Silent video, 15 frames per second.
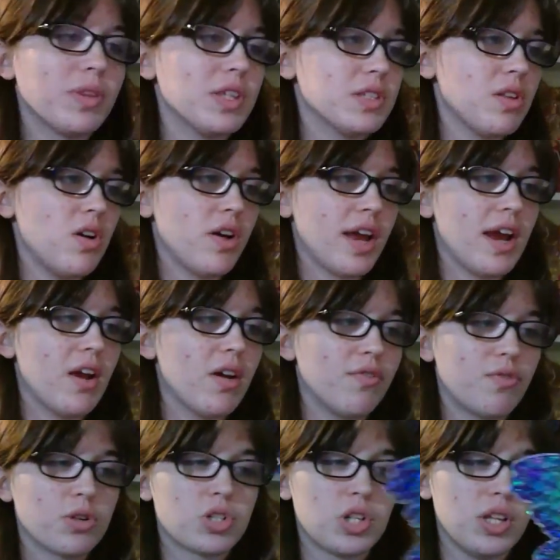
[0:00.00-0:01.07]
with this long hair.
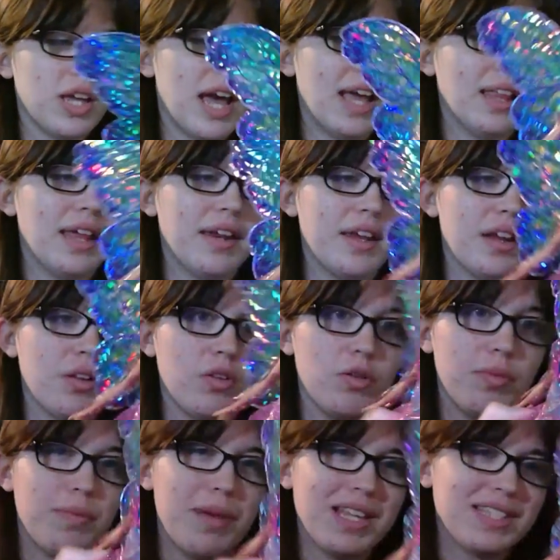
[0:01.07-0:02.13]
Unfortunately, I let it get a little
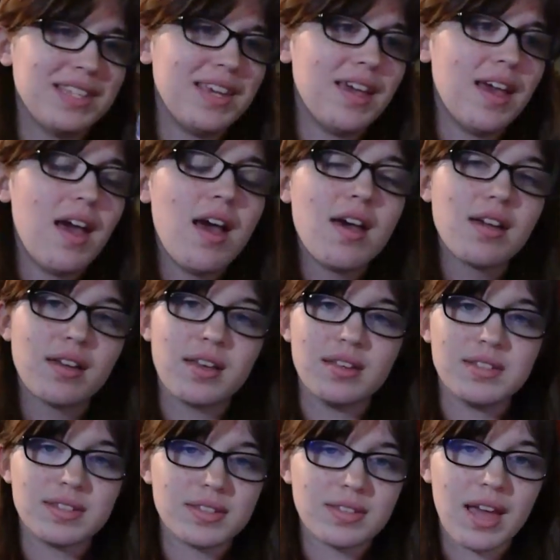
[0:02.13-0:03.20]
bit messy
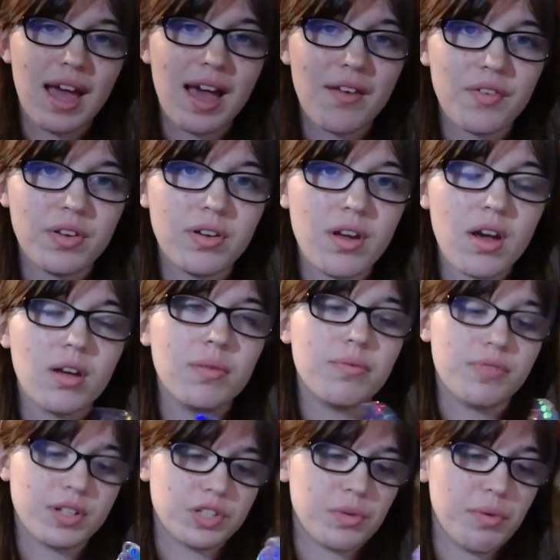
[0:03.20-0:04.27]
because I haven't um,
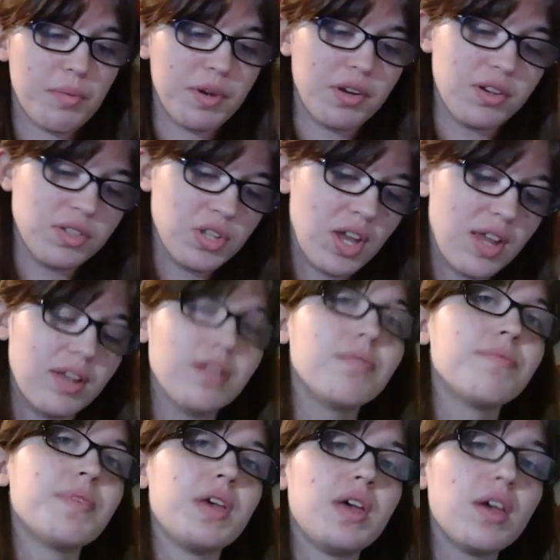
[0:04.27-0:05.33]
fixed up all my dolls yet
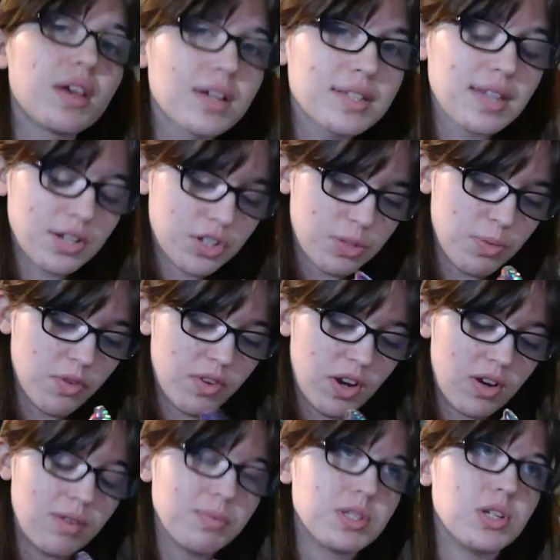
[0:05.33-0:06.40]
because I just moved here
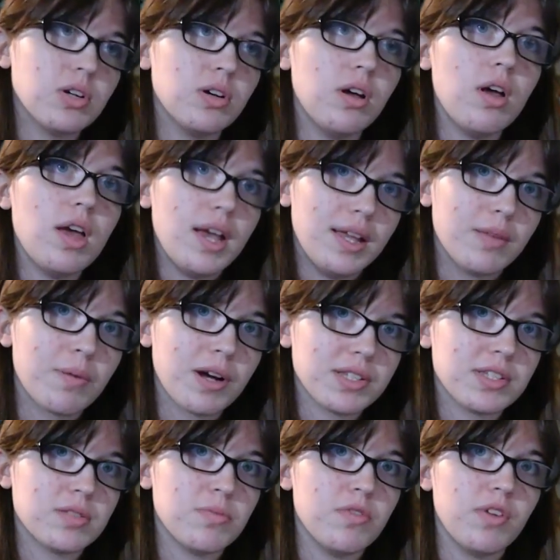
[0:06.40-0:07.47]
and I'm still in the
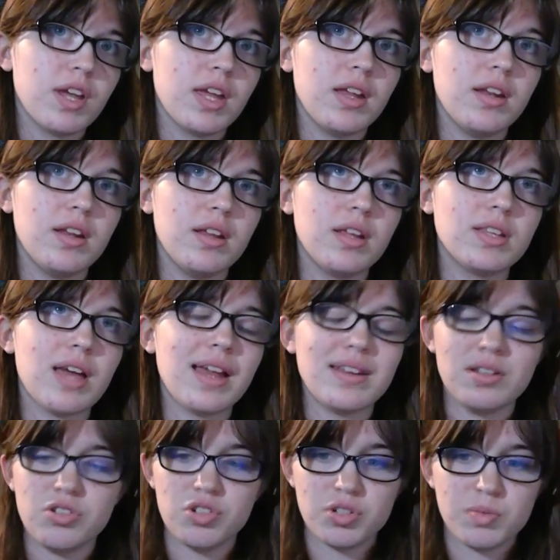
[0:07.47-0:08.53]
process of moving in. It, I
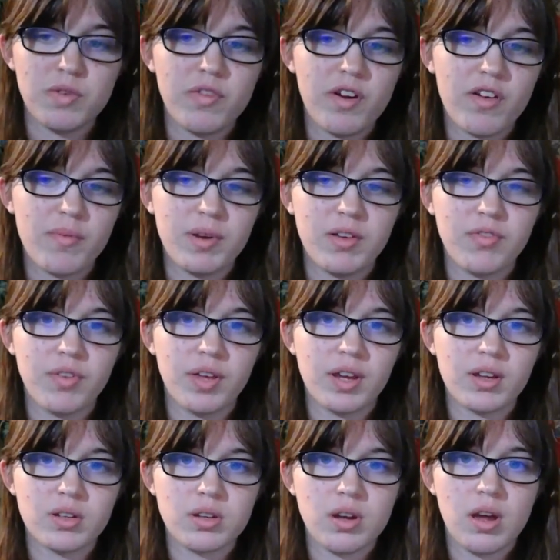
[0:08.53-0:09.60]
didn't just move here. I've been here for
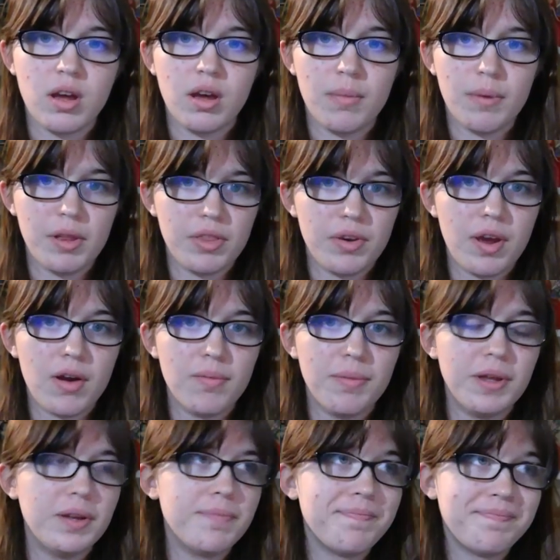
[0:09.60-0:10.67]
like a month now,
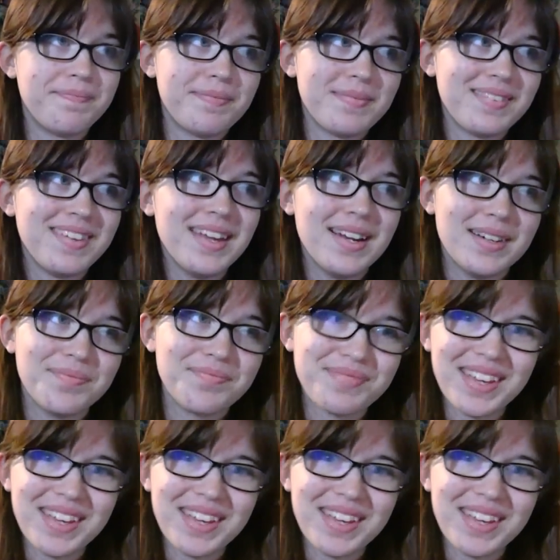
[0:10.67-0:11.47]
but you know.